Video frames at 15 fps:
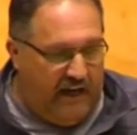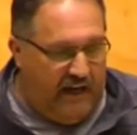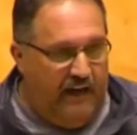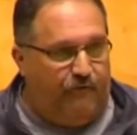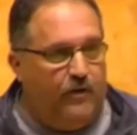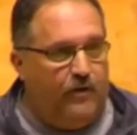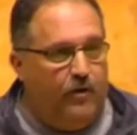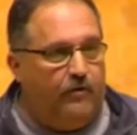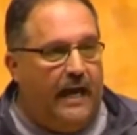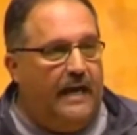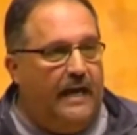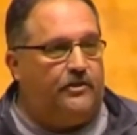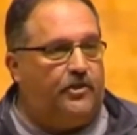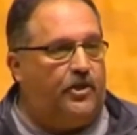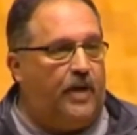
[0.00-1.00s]
If you get
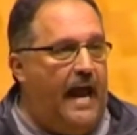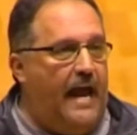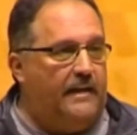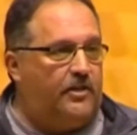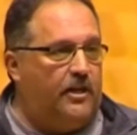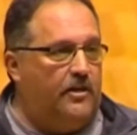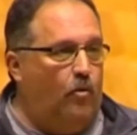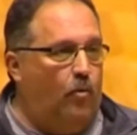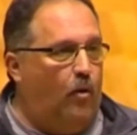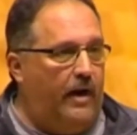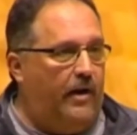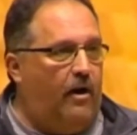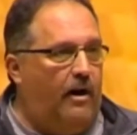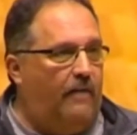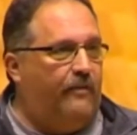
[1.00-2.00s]
a chance and you want
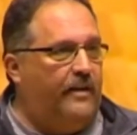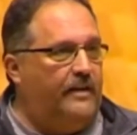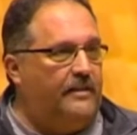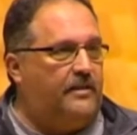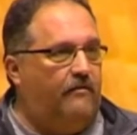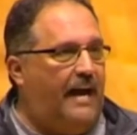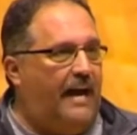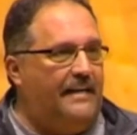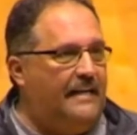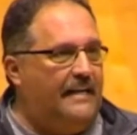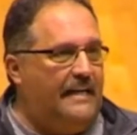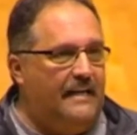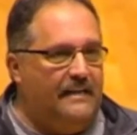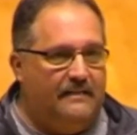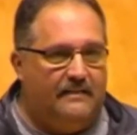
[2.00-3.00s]
offensive
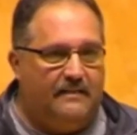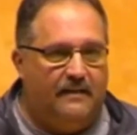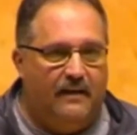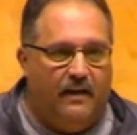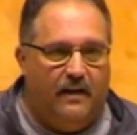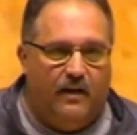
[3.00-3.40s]
ideas,